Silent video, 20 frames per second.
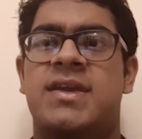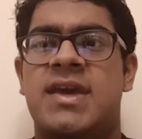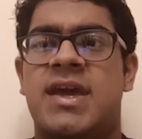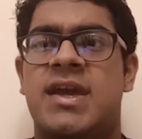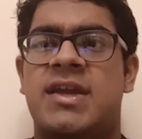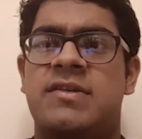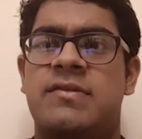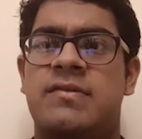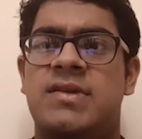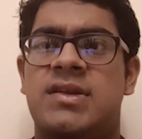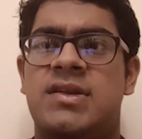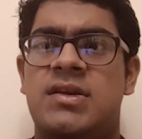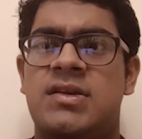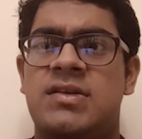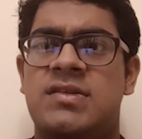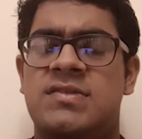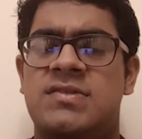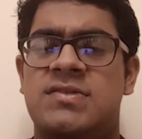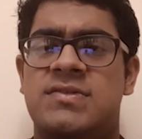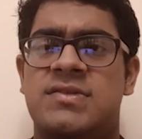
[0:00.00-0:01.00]

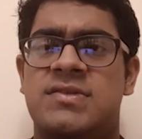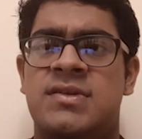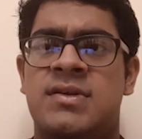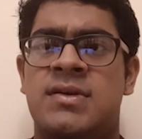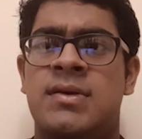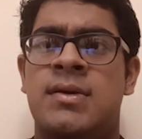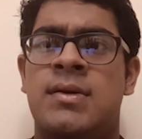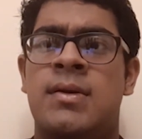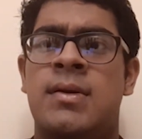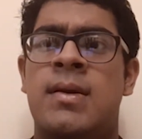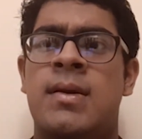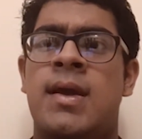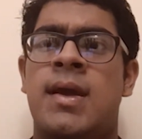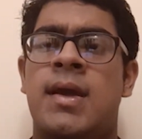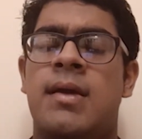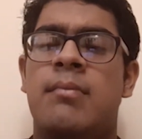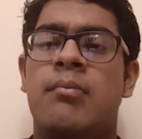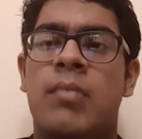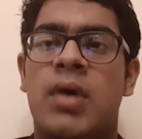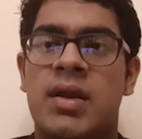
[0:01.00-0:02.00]
activities,
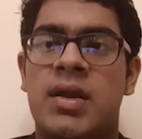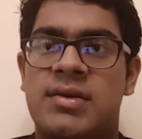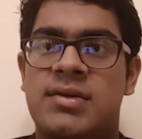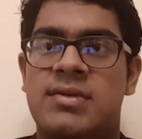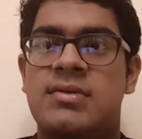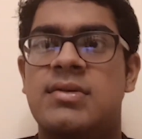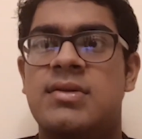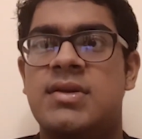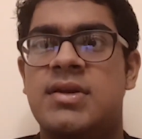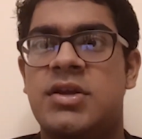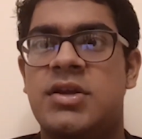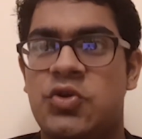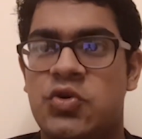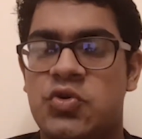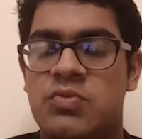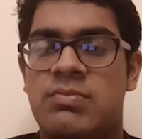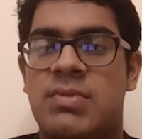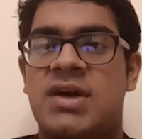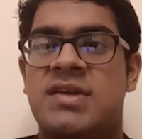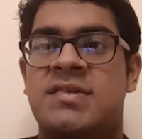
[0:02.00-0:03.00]
but
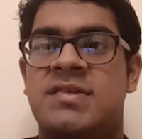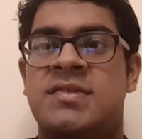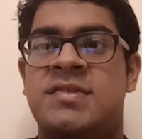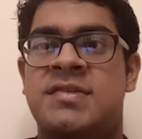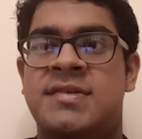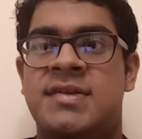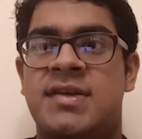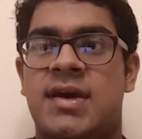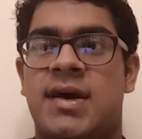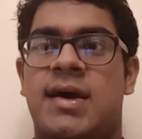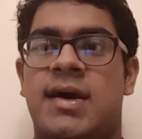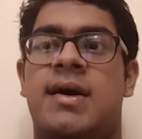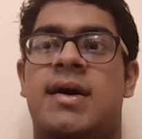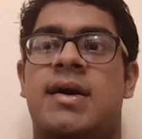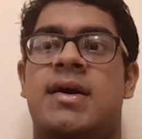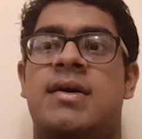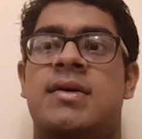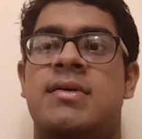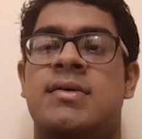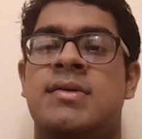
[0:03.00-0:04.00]
you must
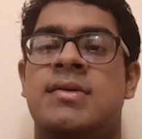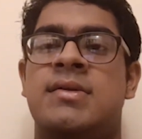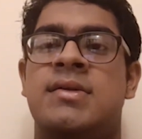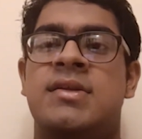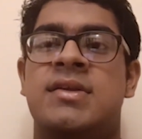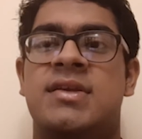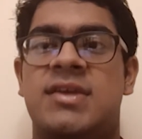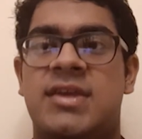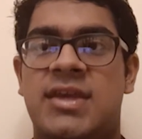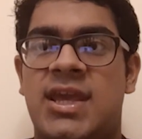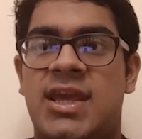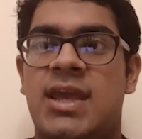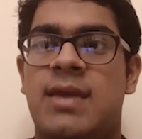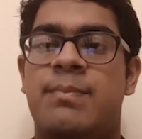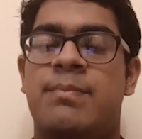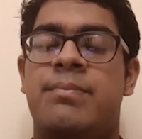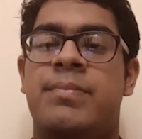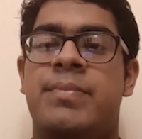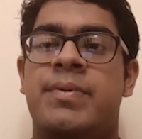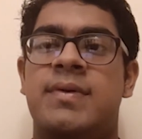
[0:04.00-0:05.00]

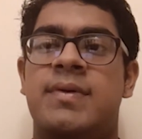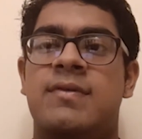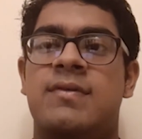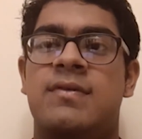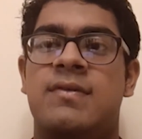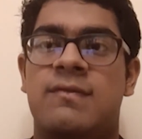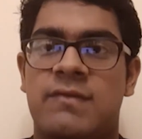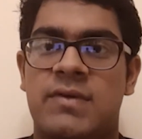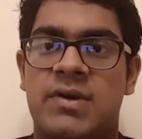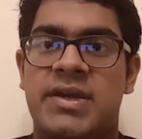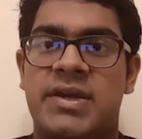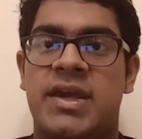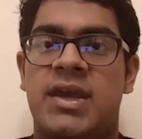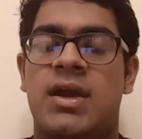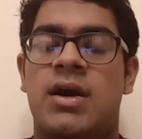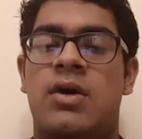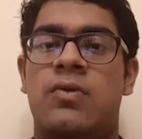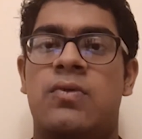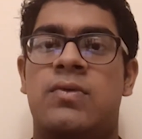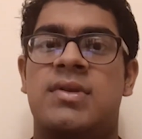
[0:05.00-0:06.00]
keep
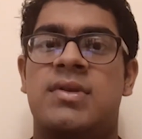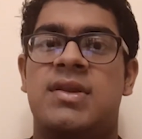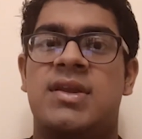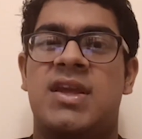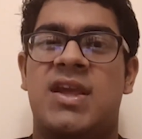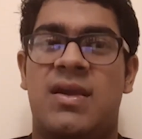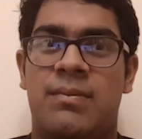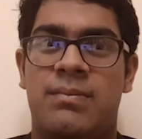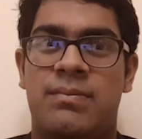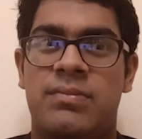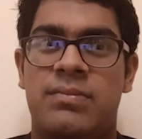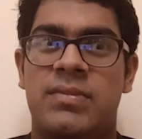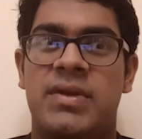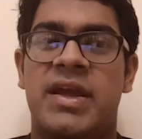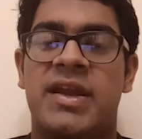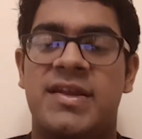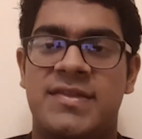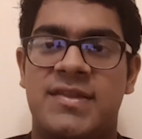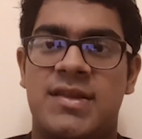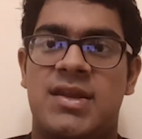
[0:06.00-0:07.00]
working out, keep
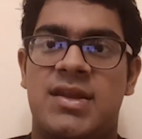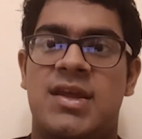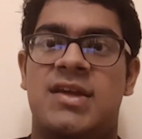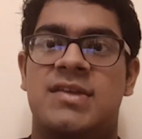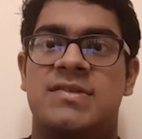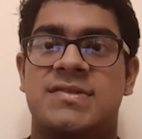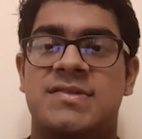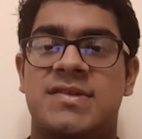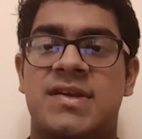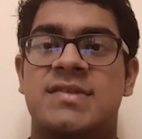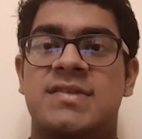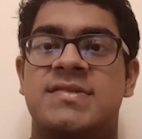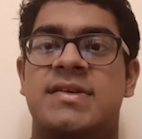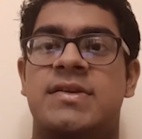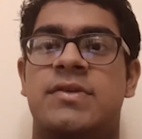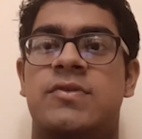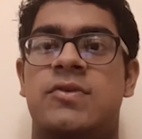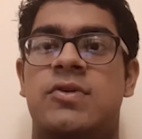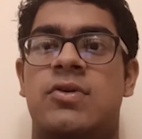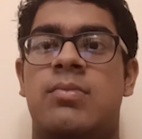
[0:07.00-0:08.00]
getting that exercise
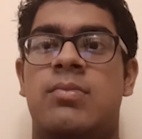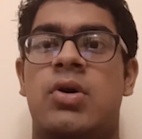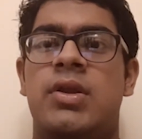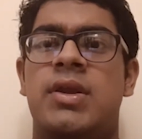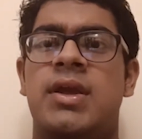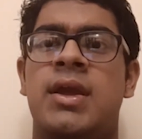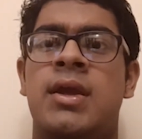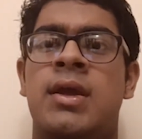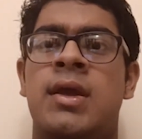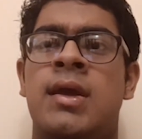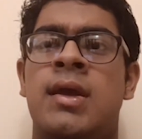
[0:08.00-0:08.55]
into your body.